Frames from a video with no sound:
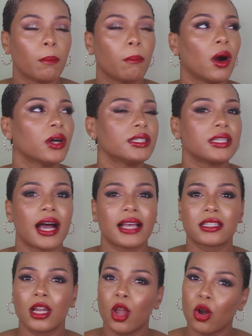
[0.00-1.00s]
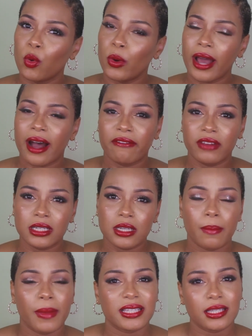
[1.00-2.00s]
But as luck would have it,
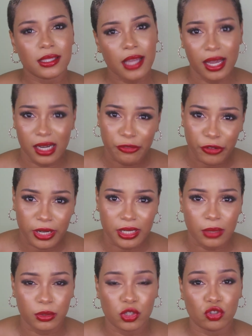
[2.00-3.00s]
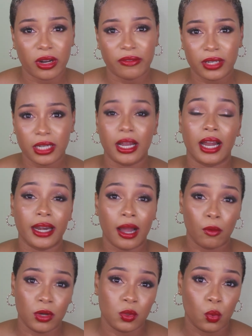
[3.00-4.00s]
my sister had a friend that was traveling and that
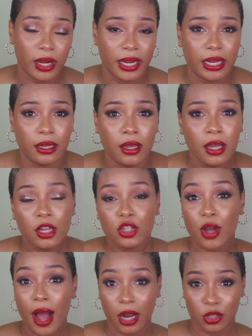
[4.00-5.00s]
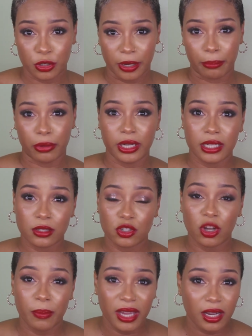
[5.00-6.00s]
was willing to actually bring it to
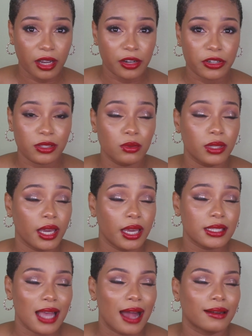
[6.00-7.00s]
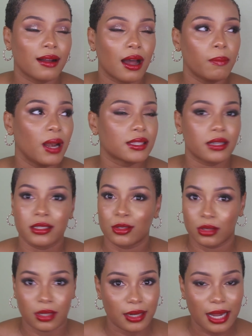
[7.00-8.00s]
Jamaica in her suitcase, and God bless her
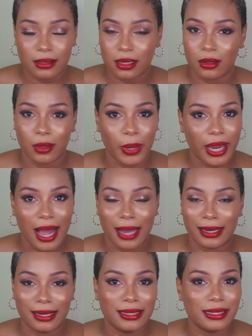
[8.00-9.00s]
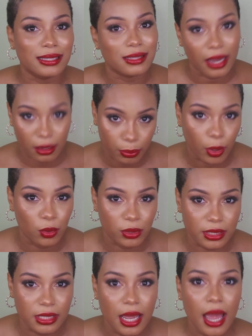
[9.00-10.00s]
soul, because that thing will weigh at least 10
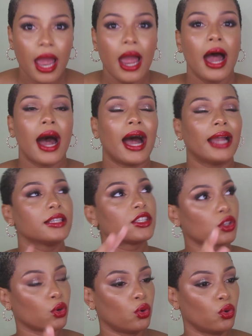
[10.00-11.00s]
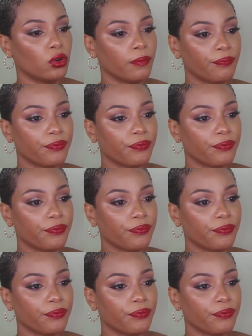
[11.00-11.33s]
pounds. And so